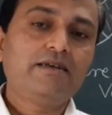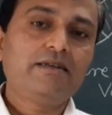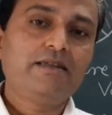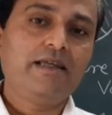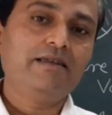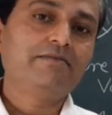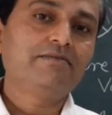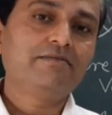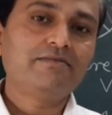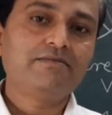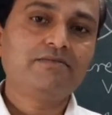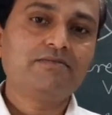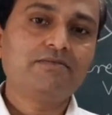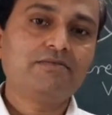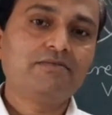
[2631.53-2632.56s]
then
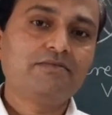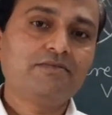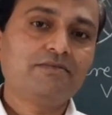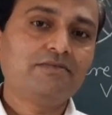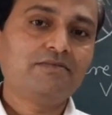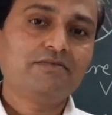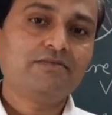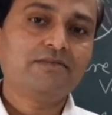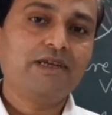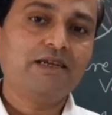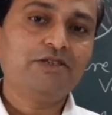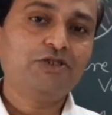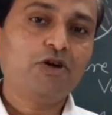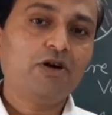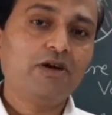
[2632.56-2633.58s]

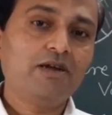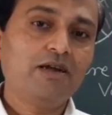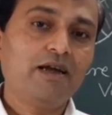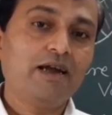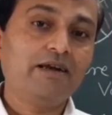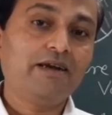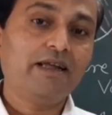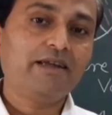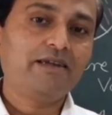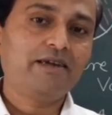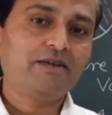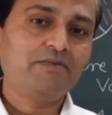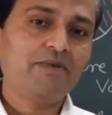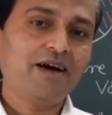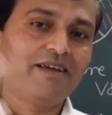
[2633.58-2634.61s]
enjoy and take
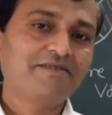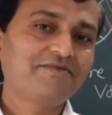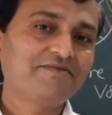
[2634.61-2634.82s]
care. Bye.